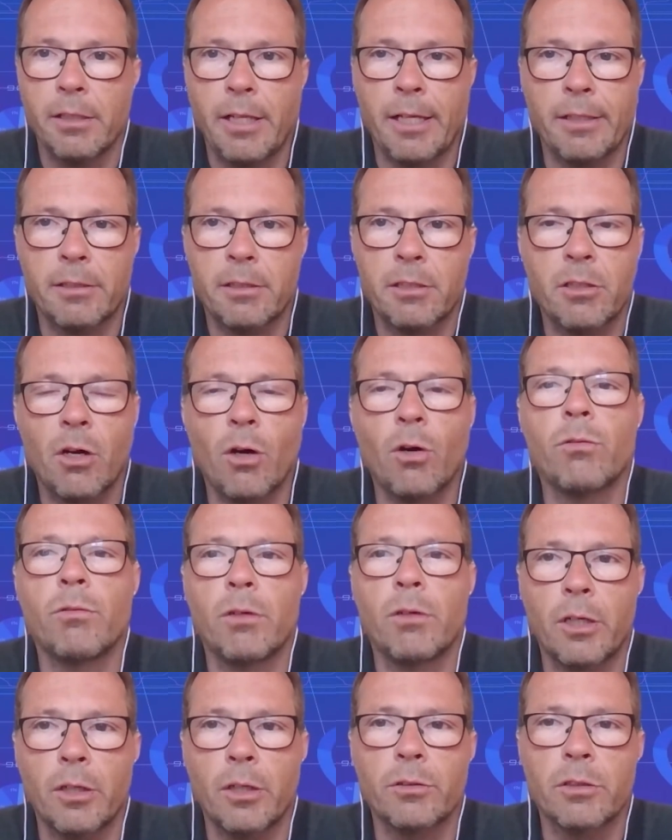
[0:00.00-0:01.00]
That's
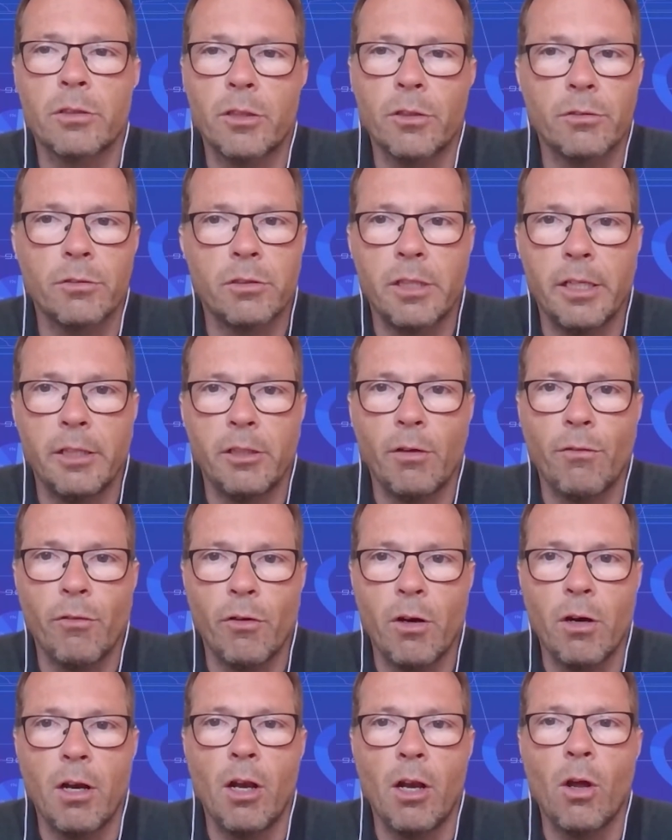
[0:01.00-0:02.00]
going to continue
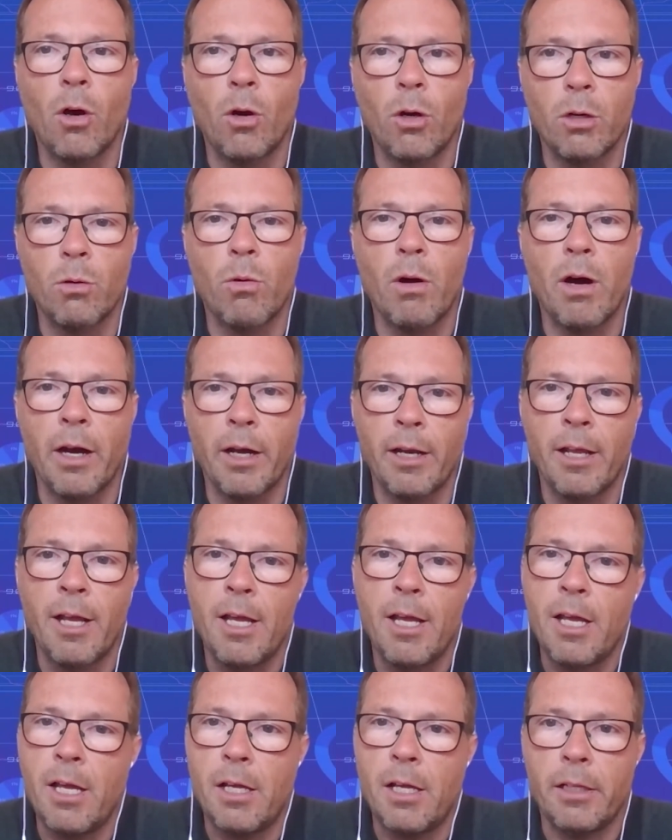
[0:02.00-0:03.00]
for a long while.
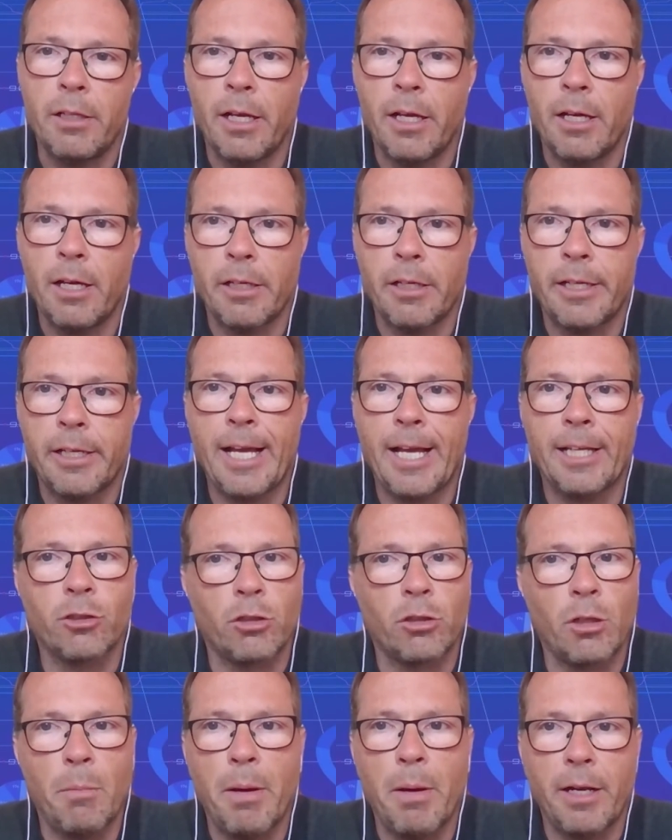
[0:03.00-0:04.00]
The cash on
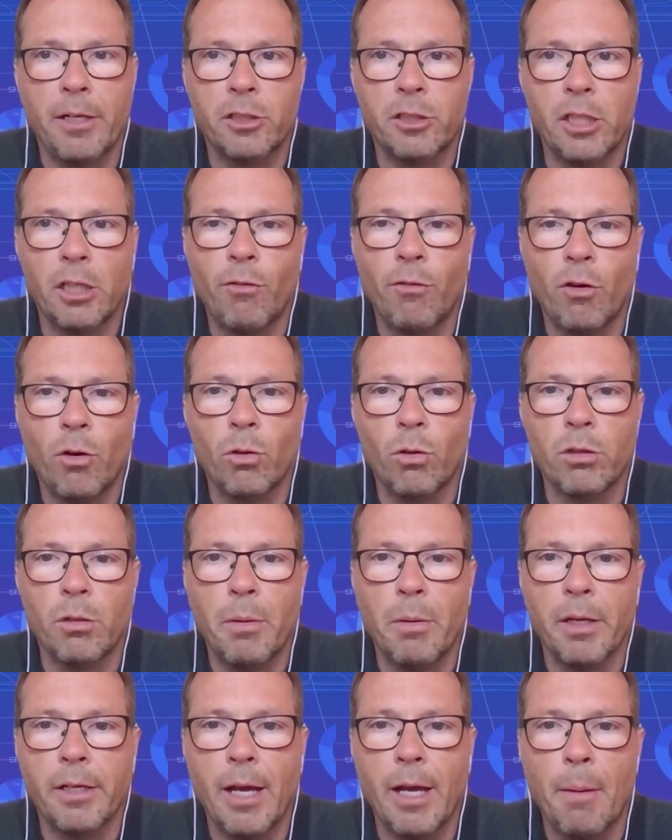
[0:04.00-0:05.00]
the balance sheet for all the
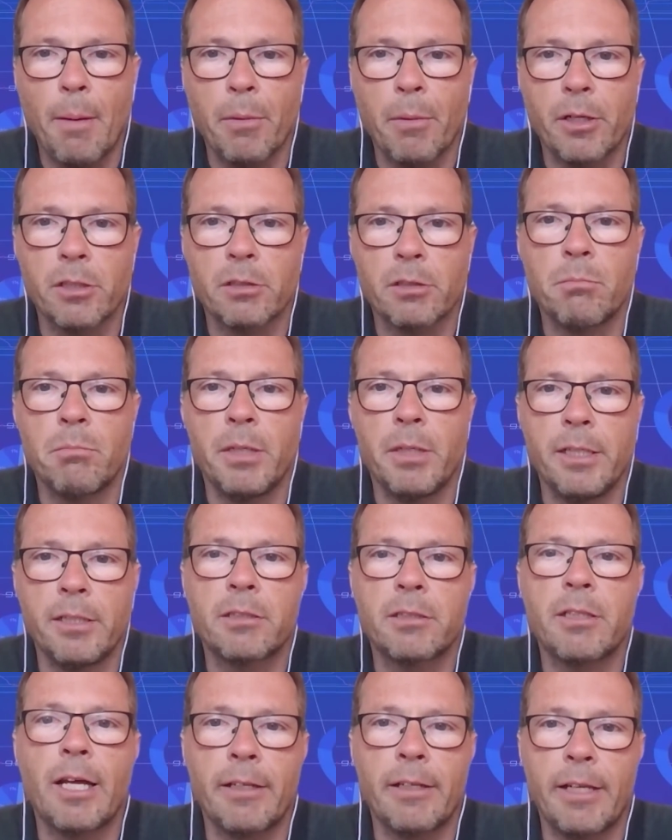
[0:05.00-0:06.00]
big companies means
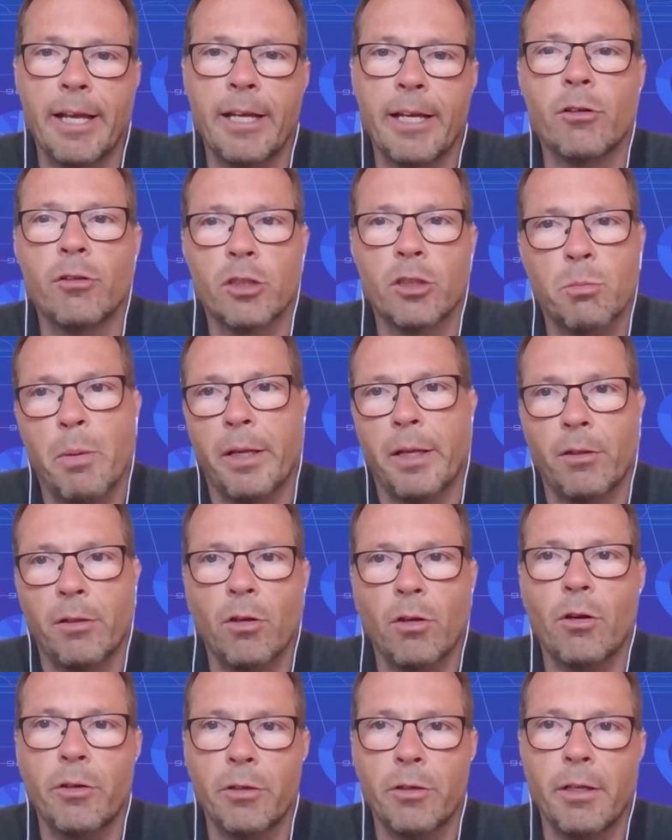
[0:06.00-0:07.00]
that they're going to spend on
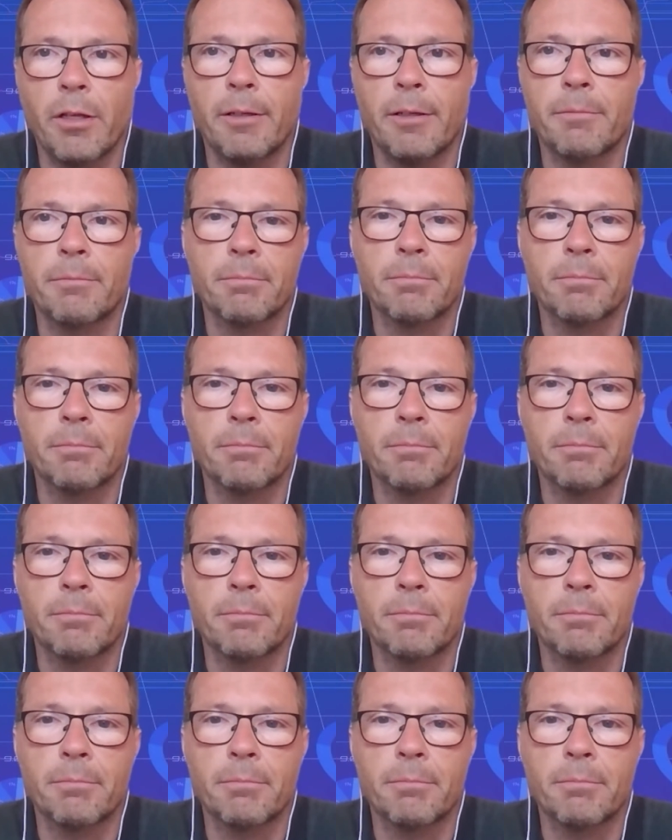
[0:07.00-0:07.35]
R&D.